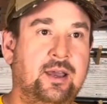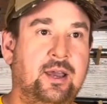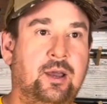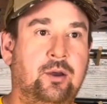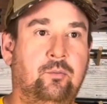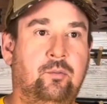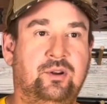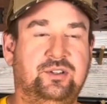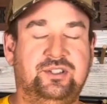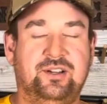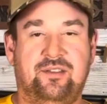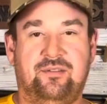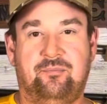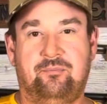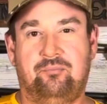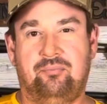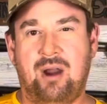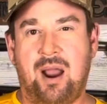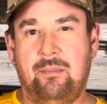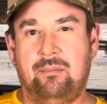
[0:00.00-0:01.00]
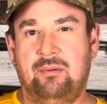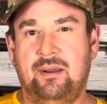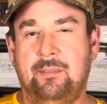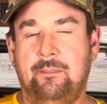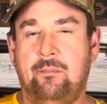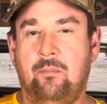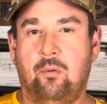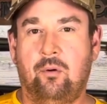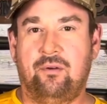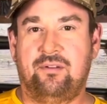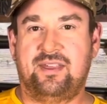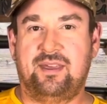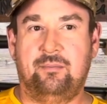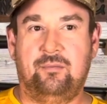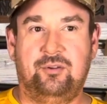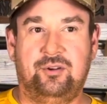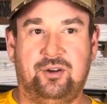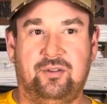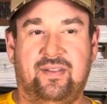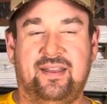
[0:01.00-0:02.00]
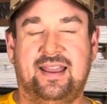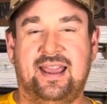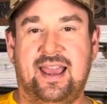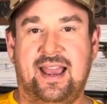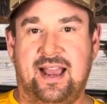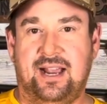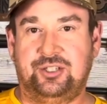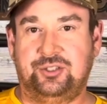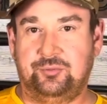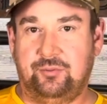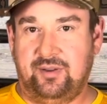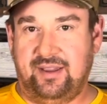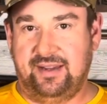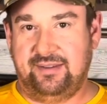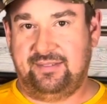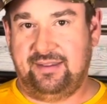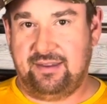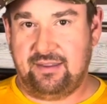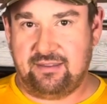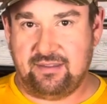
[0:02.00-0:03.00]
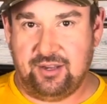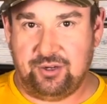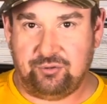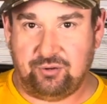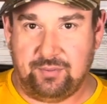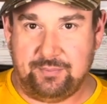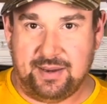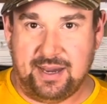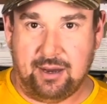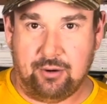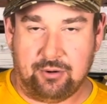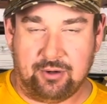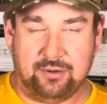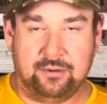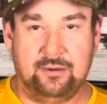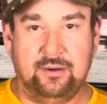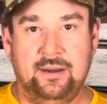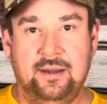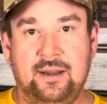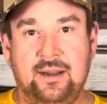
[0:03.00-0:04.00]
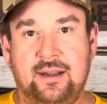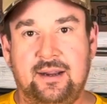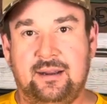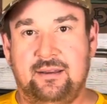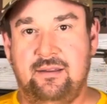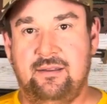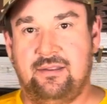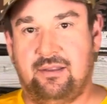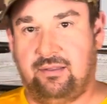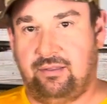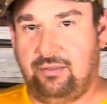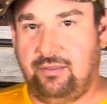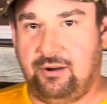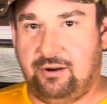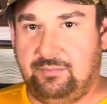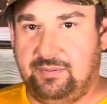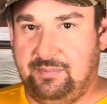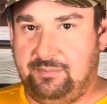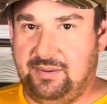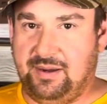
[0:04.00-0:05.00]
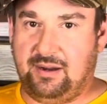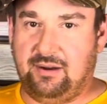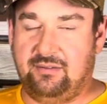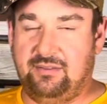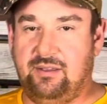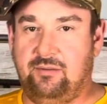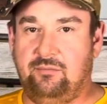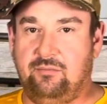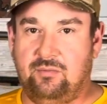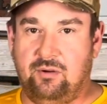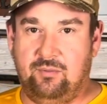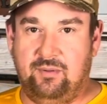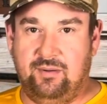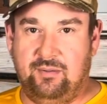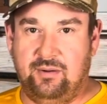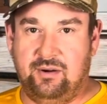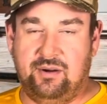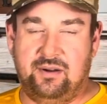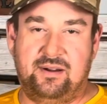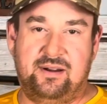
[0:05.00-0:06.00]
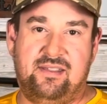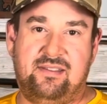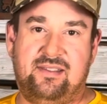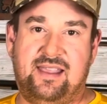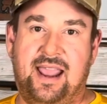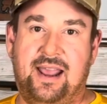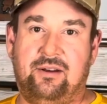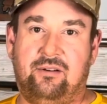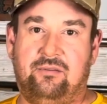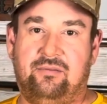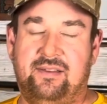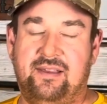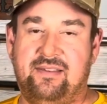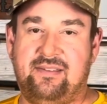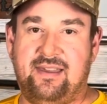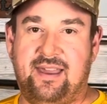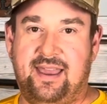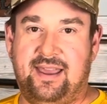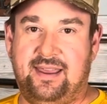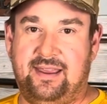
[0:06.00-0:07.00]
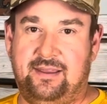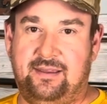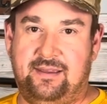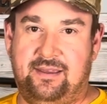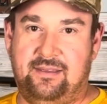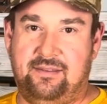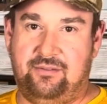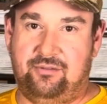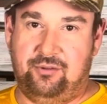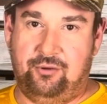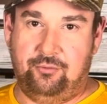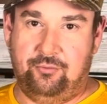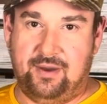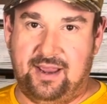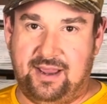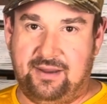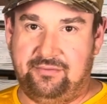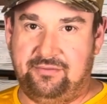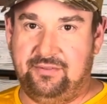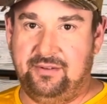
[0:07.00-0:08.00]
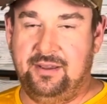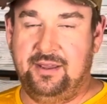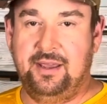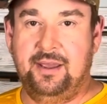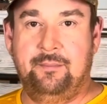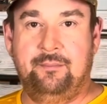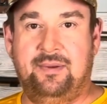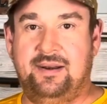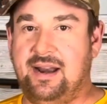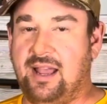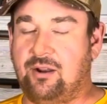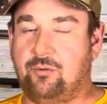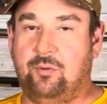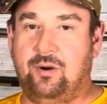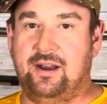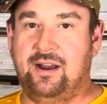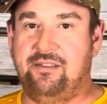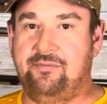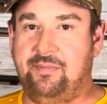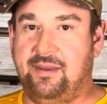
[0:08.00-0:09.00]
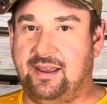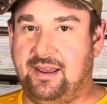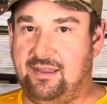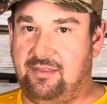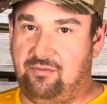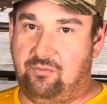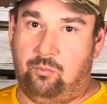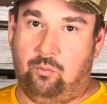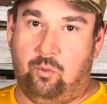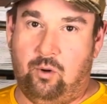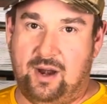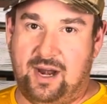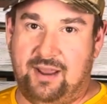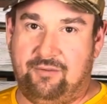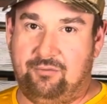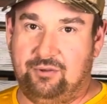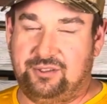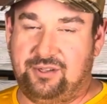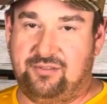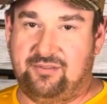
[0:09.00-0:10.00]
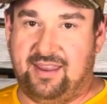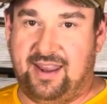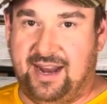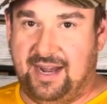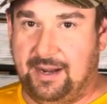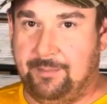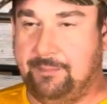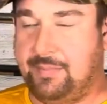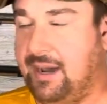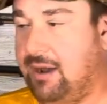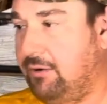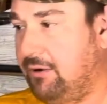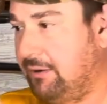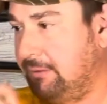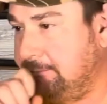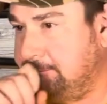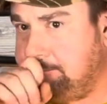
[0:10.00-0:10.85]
which is probably more similar to like actual 18th century powder, because it's a little bit bigger than what we would standardly say is 2F, but not quite as big as 1F, which is cannon powder.